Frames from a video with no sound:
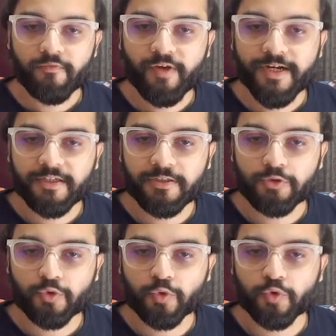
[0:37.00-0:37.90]
weight
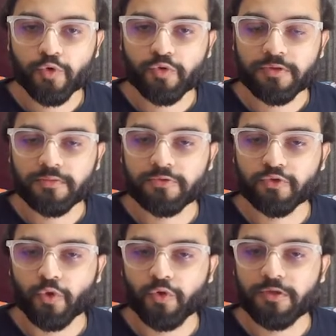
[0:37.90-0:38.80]
is to
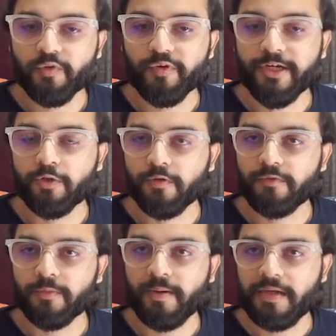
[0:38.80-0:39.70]
store the weight
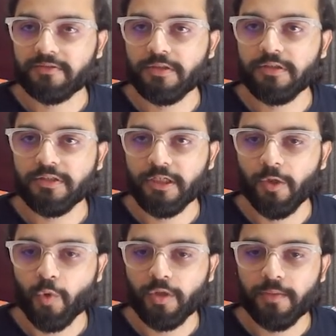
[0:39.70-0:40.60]
of the parcel in
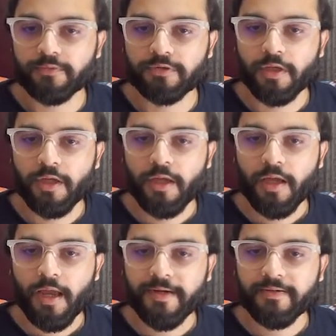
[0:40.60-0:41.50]
kilograms,
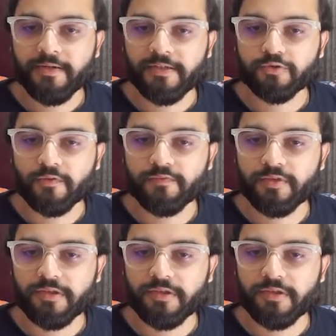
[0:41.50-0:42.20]
address of the